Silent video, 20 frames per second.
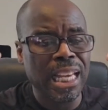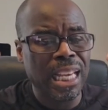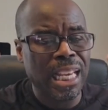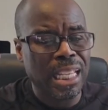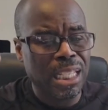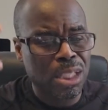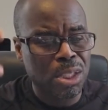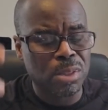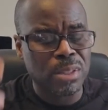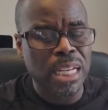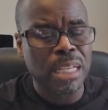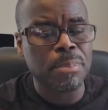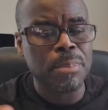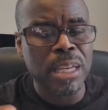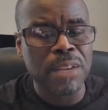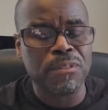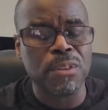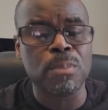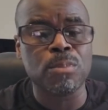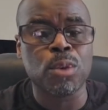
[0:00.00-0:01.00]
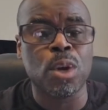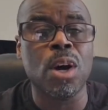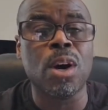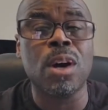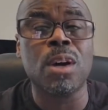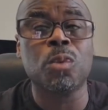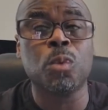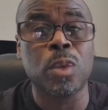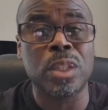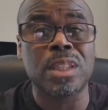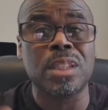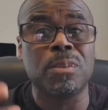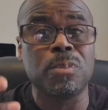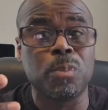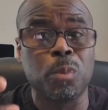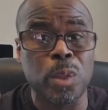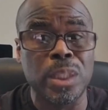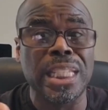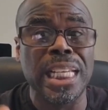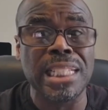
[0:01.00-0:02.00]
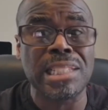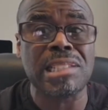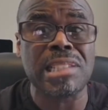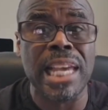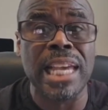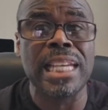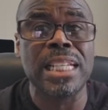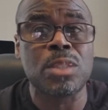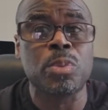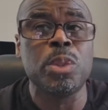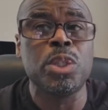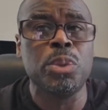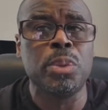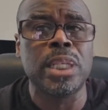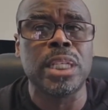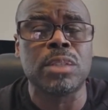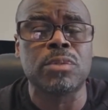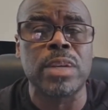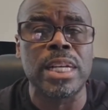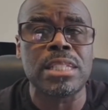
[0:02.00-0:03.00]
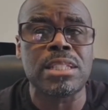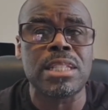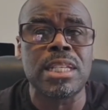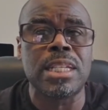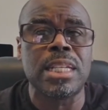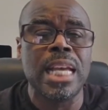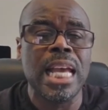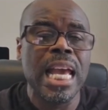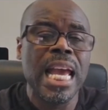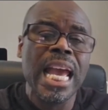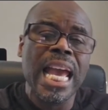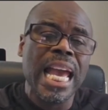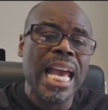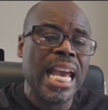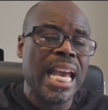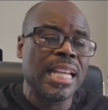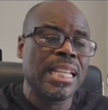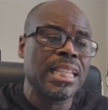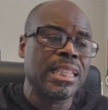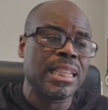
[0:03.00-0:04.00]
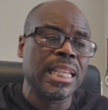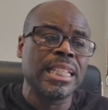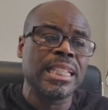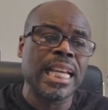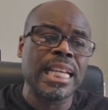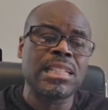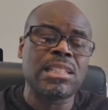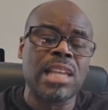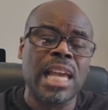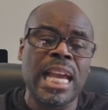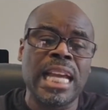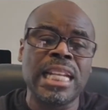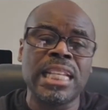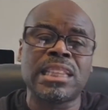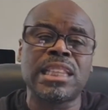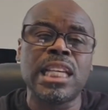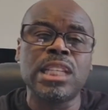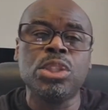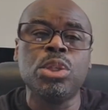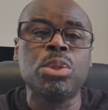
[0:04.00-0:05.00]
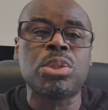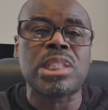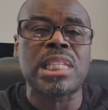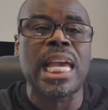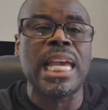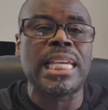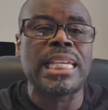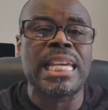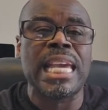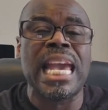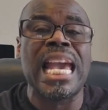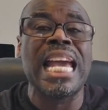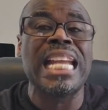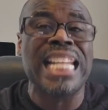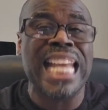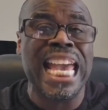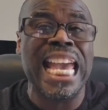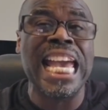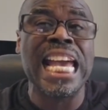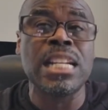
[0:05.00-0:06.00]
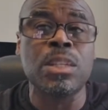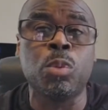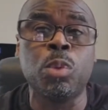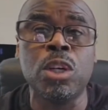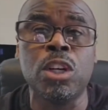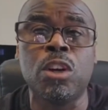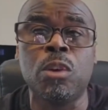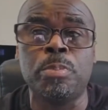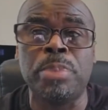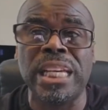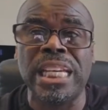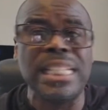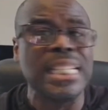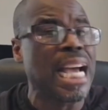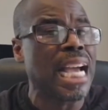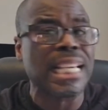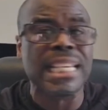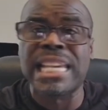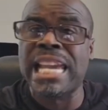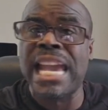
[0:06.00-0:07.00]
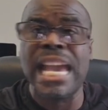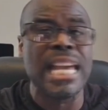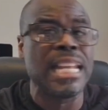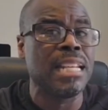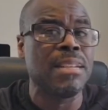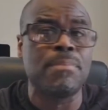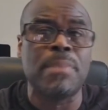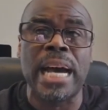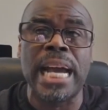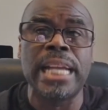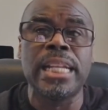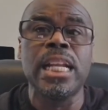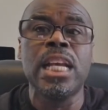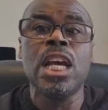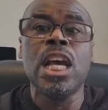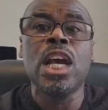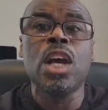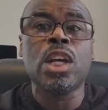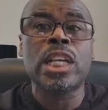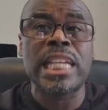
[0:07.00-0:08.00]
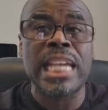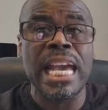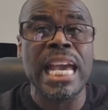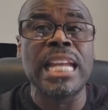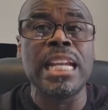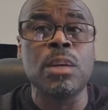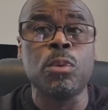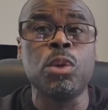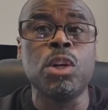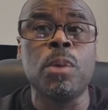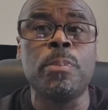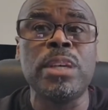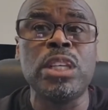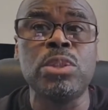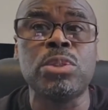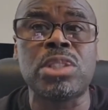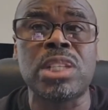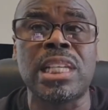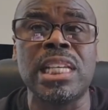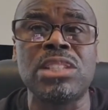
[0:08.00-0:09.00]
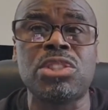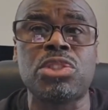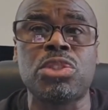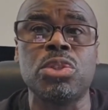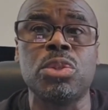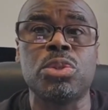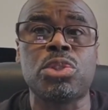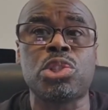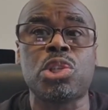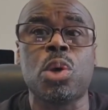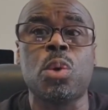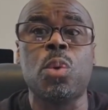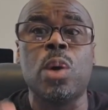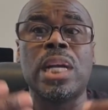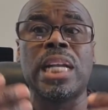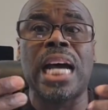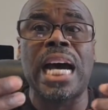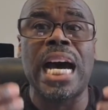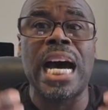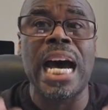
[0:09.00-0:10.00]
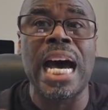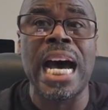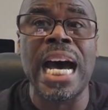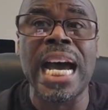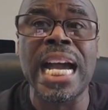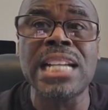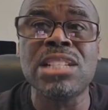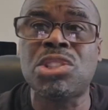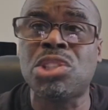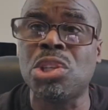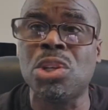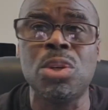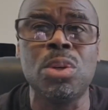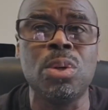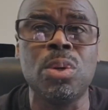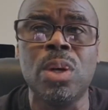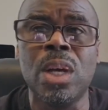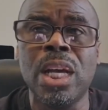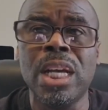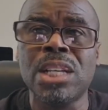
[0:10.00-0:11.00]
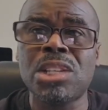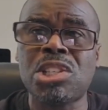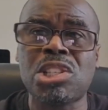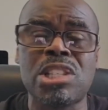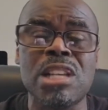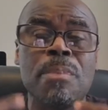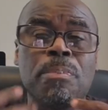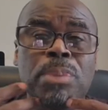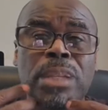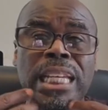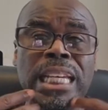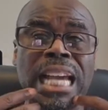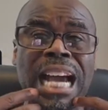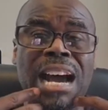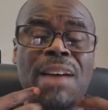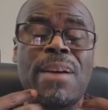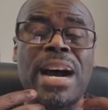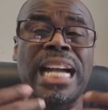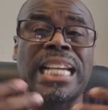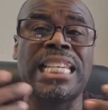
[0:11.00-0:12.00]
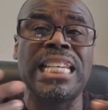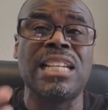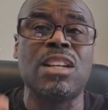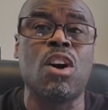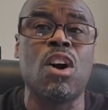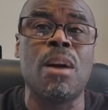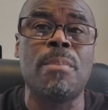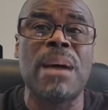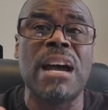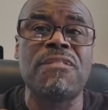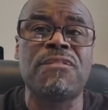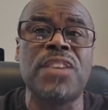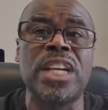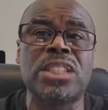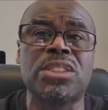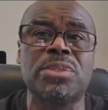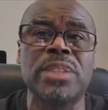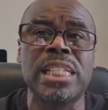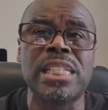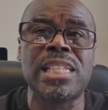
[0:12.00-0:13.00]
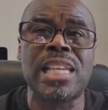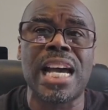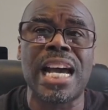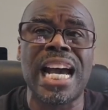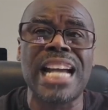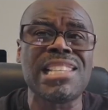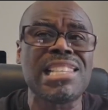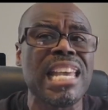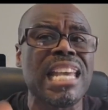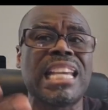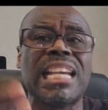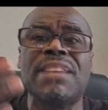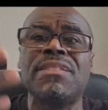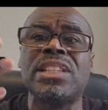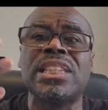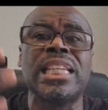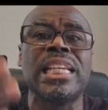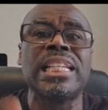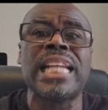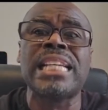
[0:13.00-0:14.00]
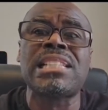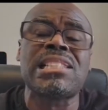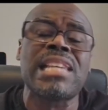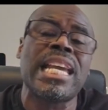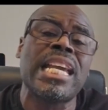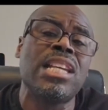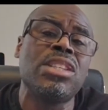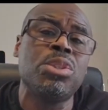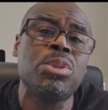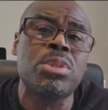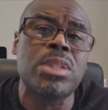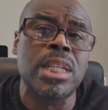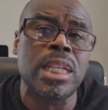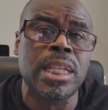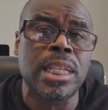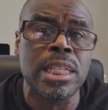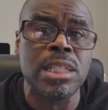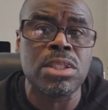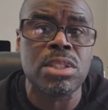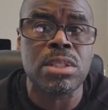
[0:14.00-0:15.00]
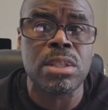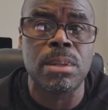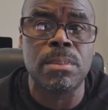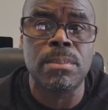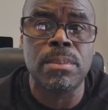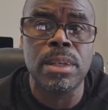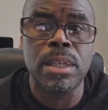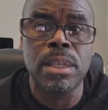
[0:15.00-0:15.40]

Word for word: and correct me if I'm wrong, what the what they say is when you get arrested, anything they anything you say can and will be, not can and might, can and will be used against you. So what I do, simply how I get all my victories, I take everything they say and use it against them.